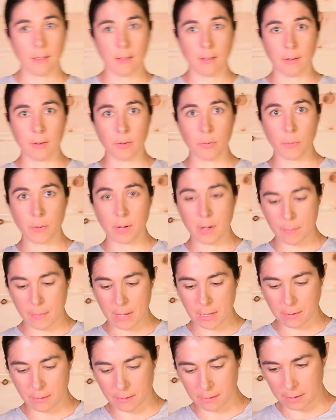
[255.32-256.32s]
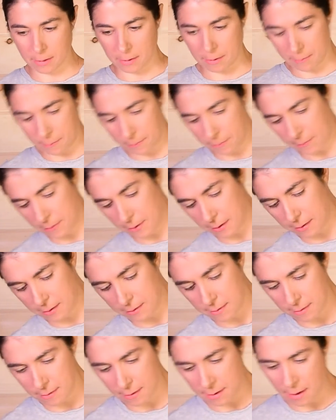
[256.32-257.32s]
Here's one I made earlier. You
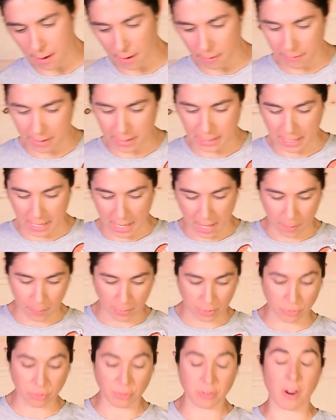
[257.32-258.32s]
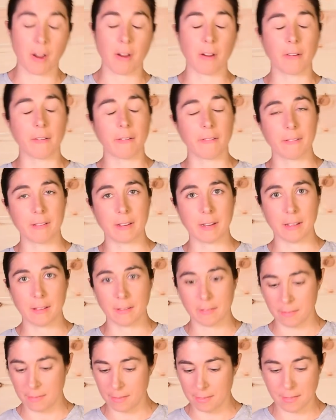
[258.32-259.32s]
can see already how much darker it is.
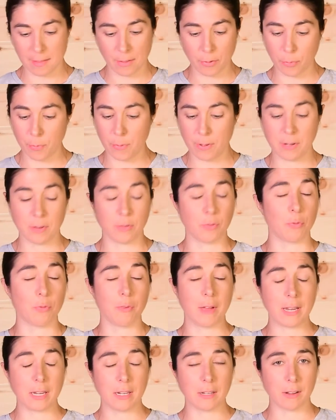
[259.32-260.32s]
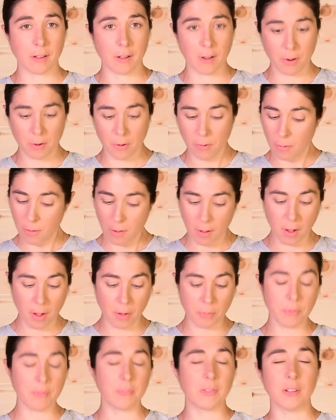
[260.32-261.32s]
This one is ready to go.
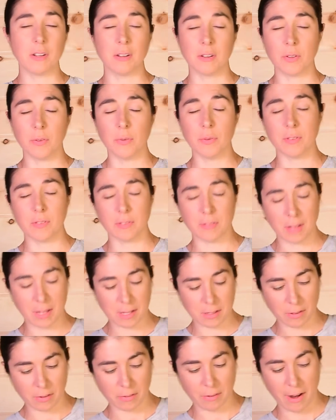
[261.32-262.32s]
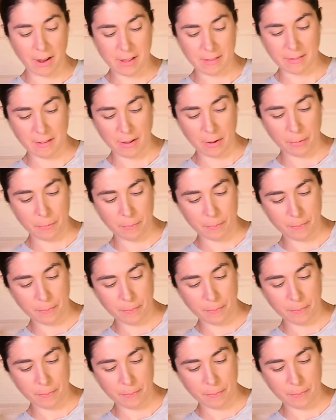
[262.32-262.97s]
All we've got to do is take the grinds out.